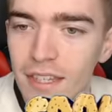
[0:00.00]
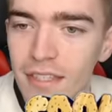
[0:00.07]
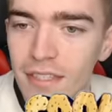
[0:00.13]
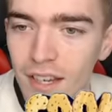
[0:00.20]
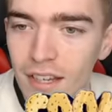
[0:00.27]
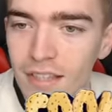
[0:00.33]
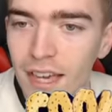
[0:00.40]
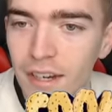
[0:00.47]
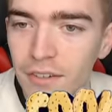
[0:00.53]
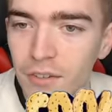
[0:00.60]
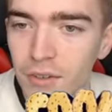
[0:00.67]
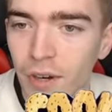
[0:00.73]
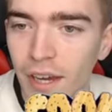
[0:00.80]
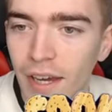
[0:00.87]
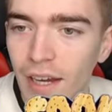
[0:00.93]
this does get
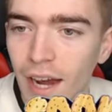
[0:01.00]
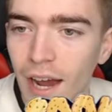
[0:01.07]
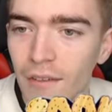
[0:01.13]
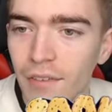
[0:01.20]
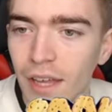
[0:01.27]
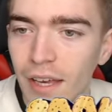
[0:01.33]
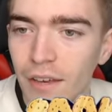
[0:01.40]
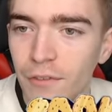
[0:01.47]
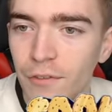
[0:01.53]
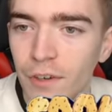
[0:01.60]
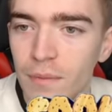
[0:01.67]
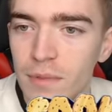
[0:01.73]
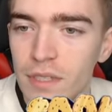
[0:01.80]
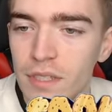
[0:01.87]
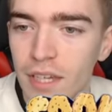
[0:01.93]
annoying. I've like
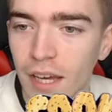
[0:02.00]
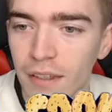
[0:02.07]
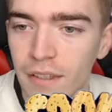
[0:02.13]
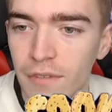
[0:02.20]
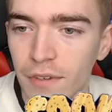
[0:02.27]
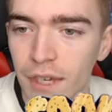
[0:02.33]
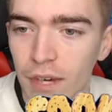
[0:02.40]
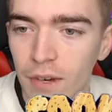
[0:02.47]
filmed tons of